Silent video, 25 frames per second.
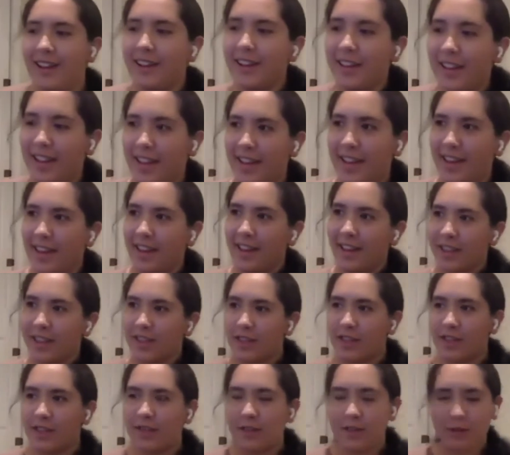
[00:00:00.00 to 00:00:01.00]
Okay,
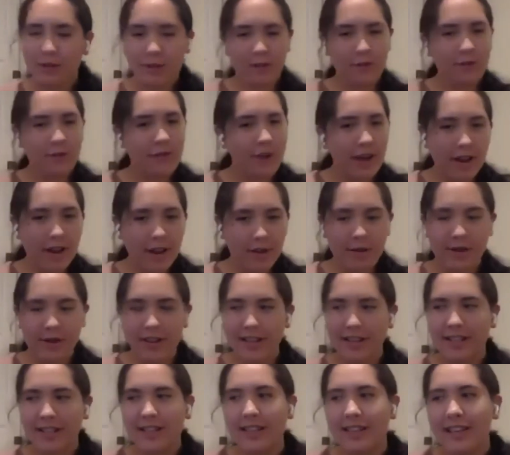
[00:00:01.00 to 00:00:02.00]
so very
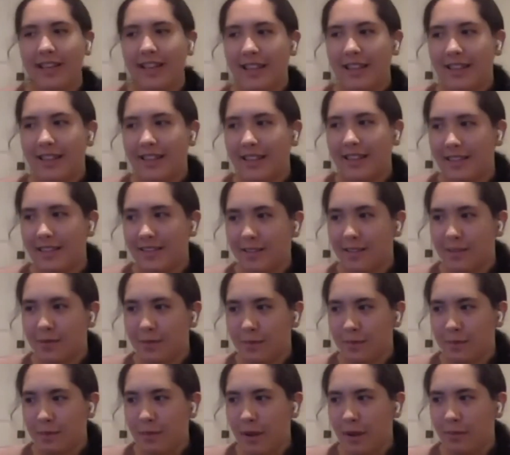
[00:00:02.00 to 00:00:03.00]
quickly, this is
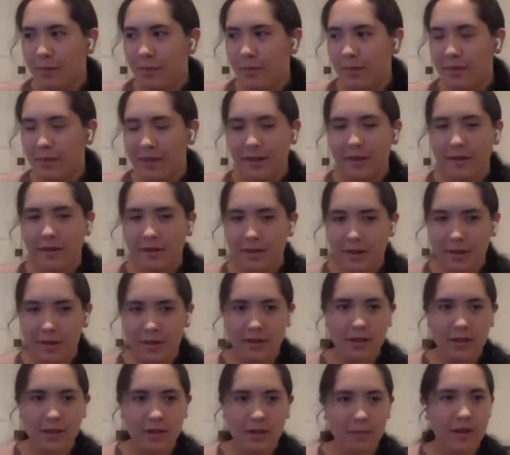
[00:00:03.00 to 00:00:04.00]
probably a
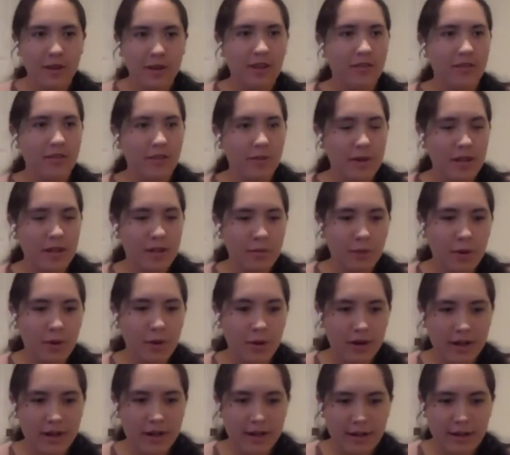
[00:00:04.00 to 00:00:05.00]
little bit of a much
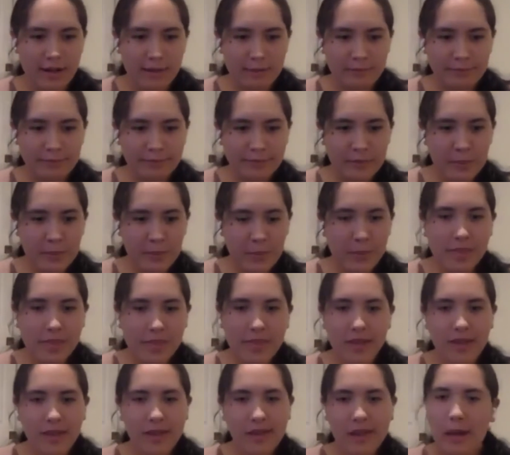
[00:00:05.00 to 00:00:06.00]
more
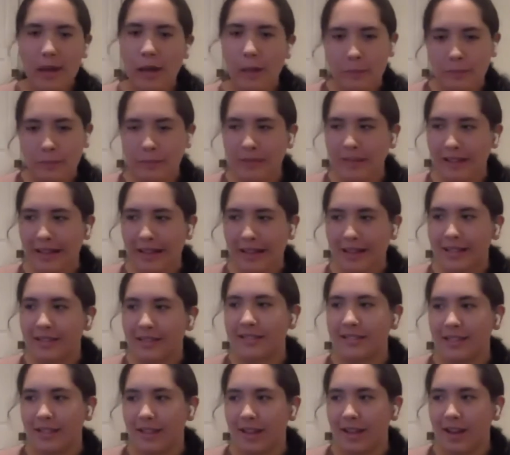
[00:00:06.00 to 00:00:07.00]
complex
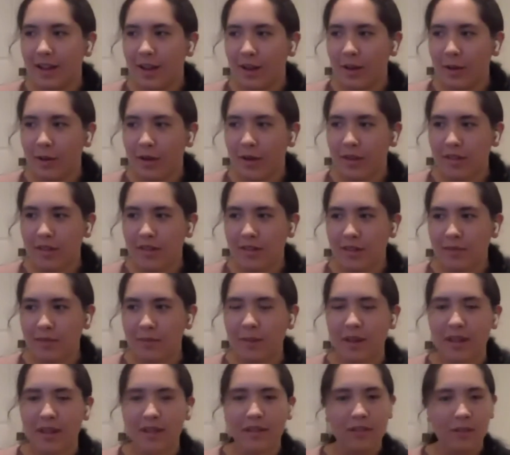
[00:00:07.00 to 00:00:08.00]
question,
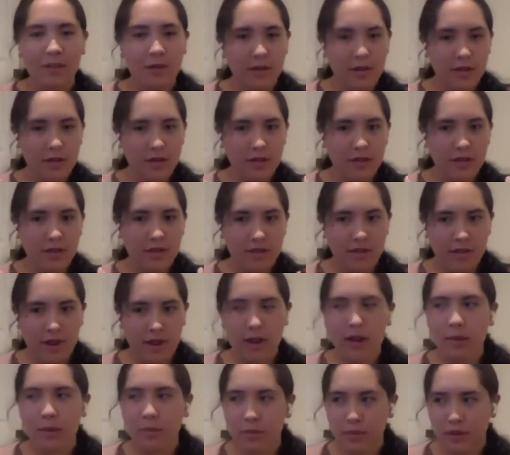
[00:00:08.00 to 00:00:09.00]
but if you could just
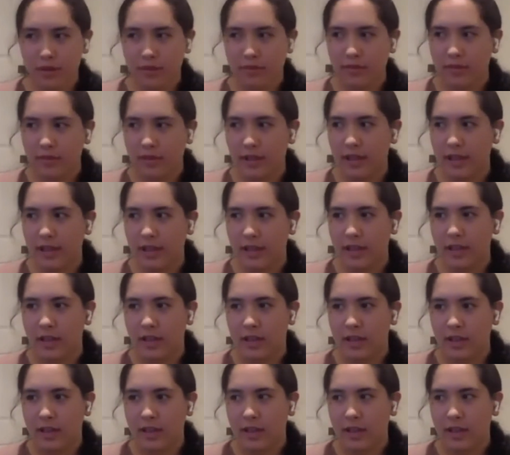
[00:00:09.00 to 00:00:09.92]
very briefly